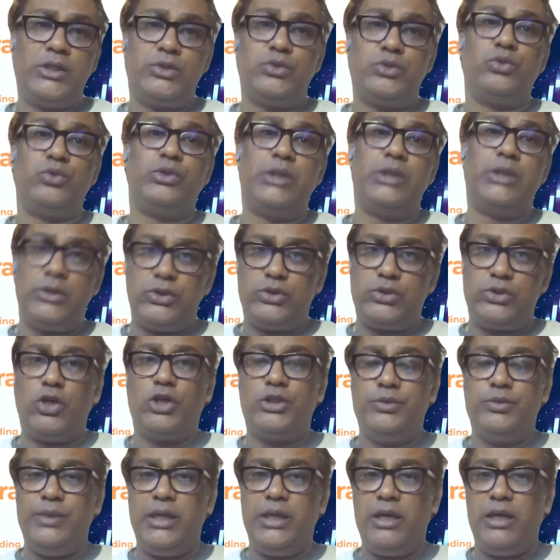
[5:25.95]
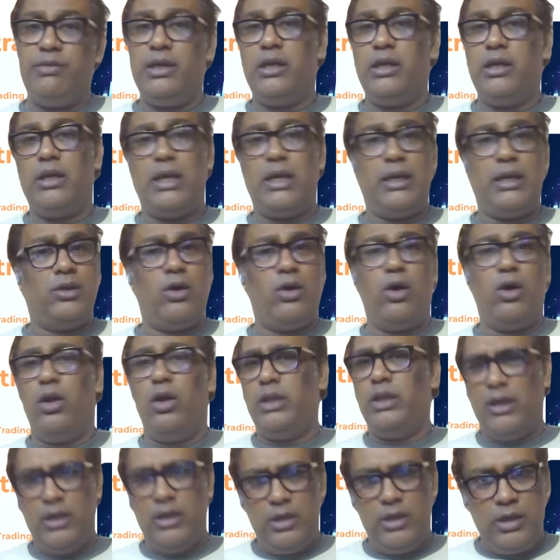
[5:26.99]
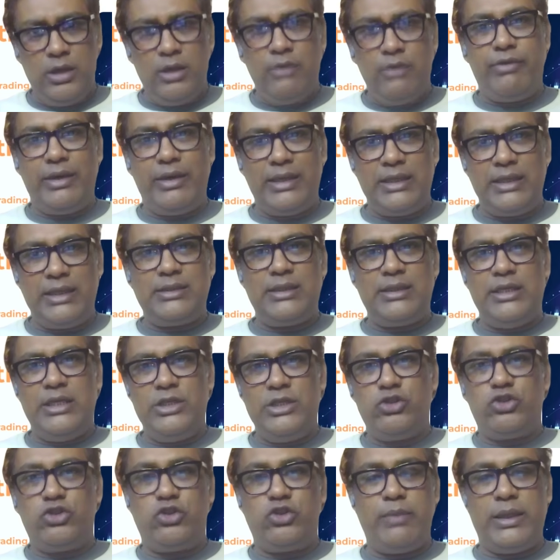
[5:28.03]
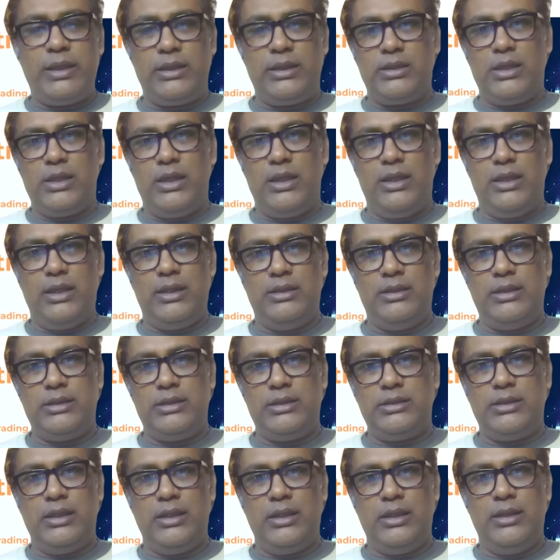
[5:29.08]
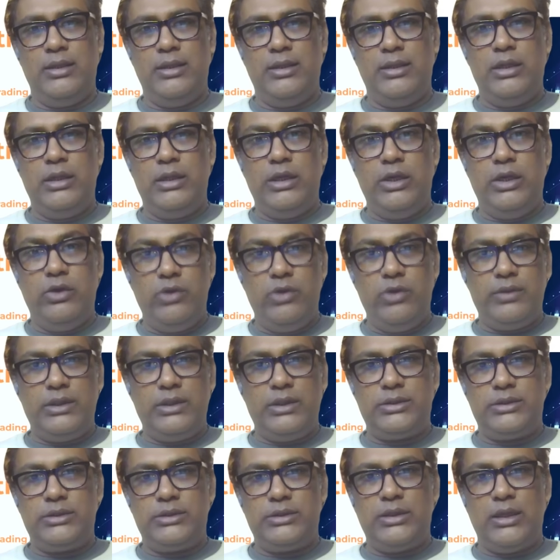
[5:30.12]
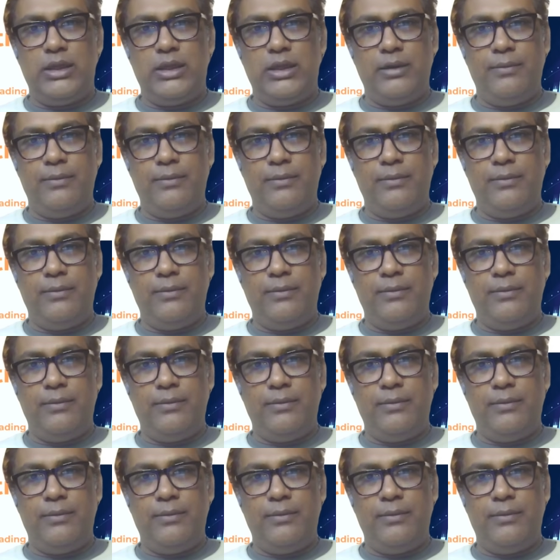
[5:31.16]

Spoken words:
So the stocks behavior and all financial instrument in this universe